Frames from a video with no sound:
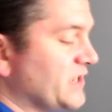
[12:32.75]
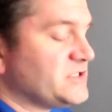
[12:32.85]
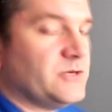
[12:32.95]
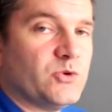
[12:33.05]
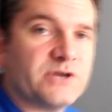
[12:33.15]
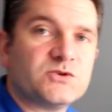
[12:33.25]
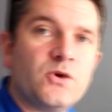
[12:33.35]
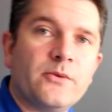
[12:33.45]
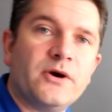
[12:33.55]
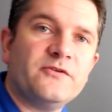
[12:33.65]
actually it works
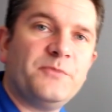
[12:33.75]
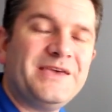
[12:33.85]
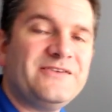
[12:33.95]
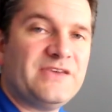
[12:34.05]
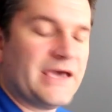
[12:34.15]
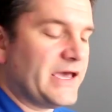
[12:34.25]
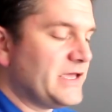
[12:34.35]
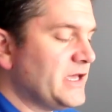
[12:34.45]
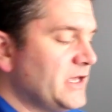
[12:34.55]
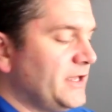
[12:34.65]
quite well with
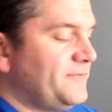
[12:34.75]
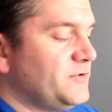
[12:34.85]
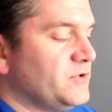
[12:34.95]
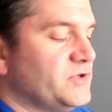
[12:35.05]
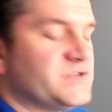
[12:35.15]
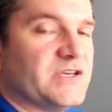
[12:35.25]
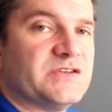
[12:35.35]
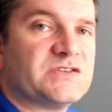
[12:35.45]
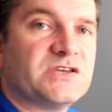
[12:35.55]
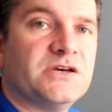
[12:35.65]
PVA if you use a
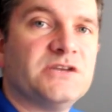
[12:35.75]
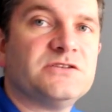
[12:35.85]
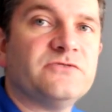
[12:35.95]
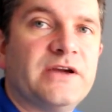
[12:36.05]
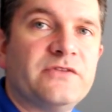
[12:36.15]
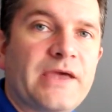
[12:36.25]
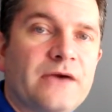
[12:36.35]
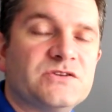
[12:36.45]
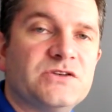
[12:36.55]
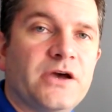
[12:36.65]
skirt around the
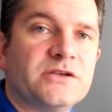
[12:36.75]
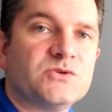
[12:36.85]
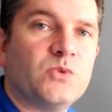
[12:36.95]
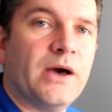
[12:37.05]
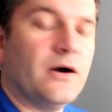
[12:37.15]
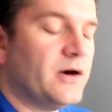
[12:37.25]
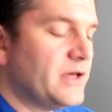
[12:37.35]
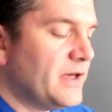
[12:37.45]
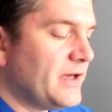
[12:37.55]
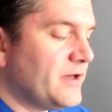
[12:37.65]
outside as well.
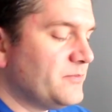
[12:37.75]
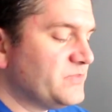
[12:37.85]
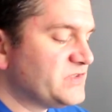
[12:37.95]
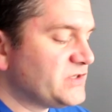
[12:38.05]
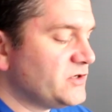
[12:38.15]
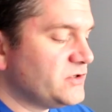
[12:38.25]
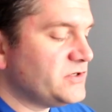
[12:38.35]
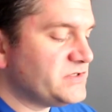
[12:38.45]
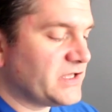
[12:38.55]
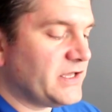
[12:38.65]
So you're
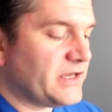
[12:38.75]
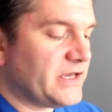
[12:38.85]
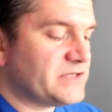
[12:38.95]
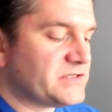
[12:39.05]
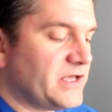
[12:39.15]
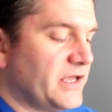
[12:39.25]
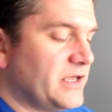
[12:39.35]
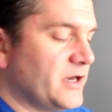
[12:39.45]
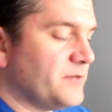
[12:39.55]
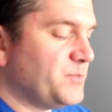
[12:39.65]
using it as
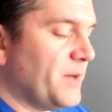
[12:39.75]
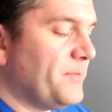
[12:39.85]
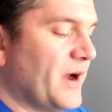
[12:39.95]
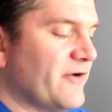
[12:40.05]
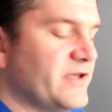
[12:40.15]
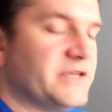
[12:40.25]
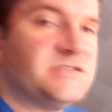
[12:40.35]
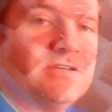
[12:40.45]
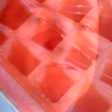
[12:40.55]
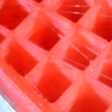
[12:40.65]
a barrier
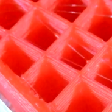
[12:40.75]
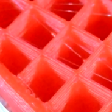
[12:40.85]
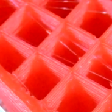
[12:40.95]
to stop